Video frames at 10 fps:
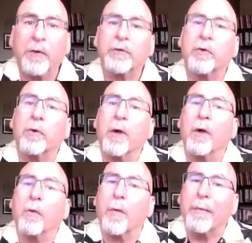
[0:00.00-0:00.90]
So
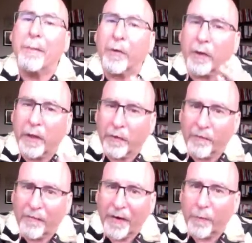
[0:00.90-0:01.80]
remember,
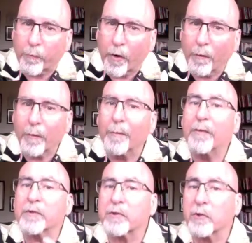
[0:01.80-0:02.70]
clarify the problem and
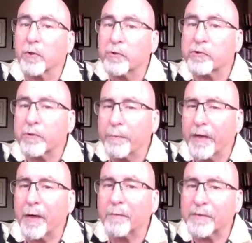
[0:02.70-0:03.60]
the solution
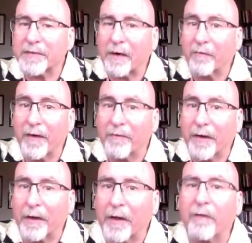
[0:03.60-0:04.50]
becomes
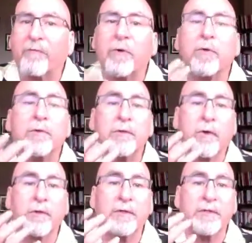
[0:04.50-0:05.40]
self-evident. If you
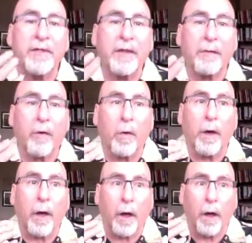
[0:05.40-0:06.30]
start to see them
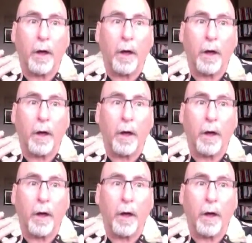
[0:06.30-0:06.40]
going